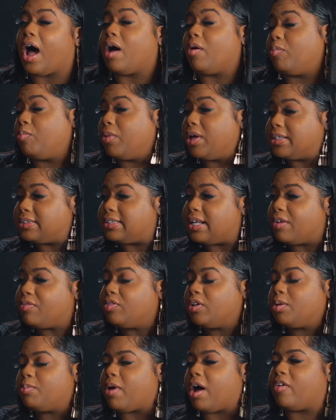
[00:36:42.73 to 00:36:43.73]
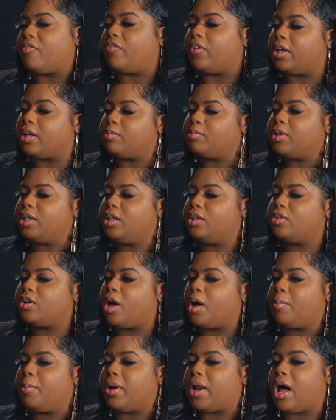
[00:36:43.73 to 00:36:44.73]
it's definitely my family, you
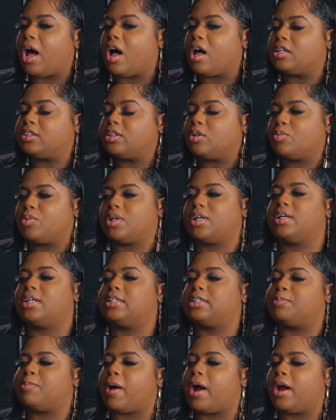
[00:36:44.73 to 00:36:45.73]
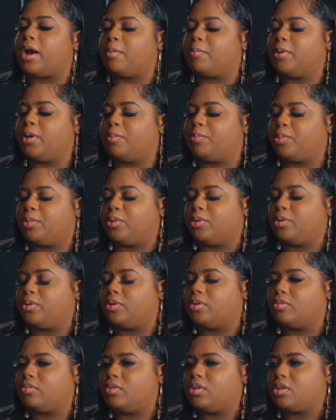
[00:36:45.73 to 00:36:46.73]
know, but I also want to inspire
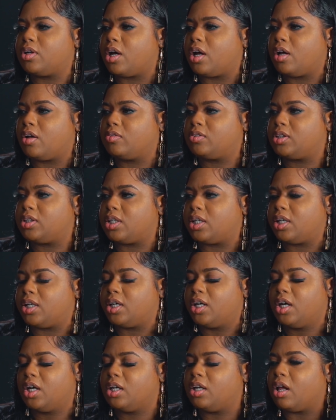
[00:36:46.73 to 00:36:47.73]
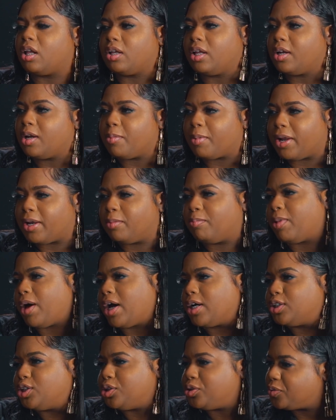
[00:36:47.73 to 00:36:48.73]
people, you know, to don't let nobody
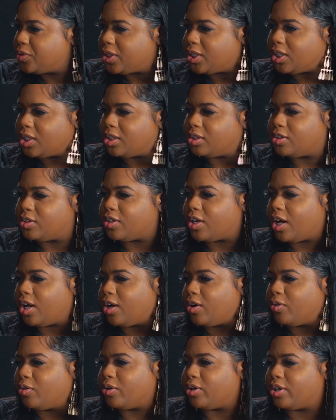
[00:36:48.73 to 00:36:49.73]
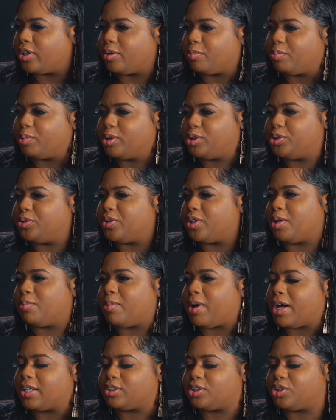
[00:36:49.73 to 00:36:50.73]
box you in, you know, or put you in a
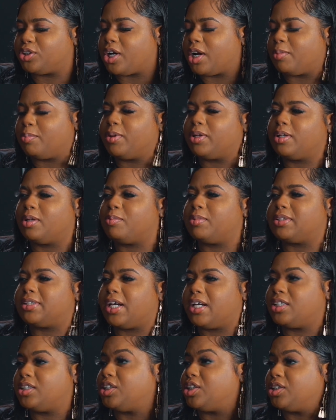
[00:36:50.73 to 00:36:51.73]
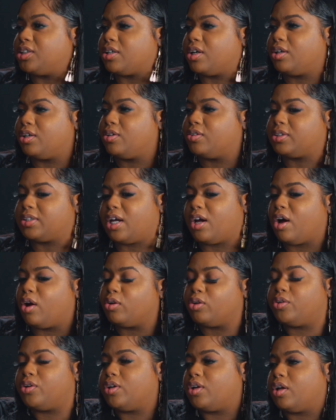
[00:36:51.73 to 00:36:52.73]
box or try to put limitations on you or say, oh,
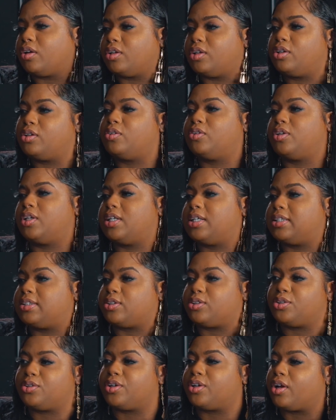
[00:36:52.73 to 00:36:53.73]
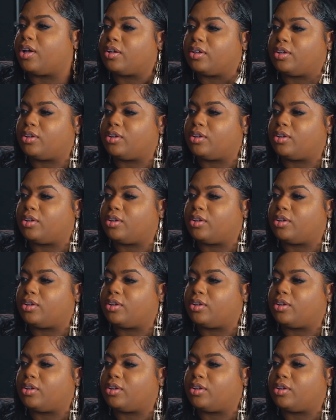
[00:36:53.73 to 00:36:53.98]
you can only do this or you can only do.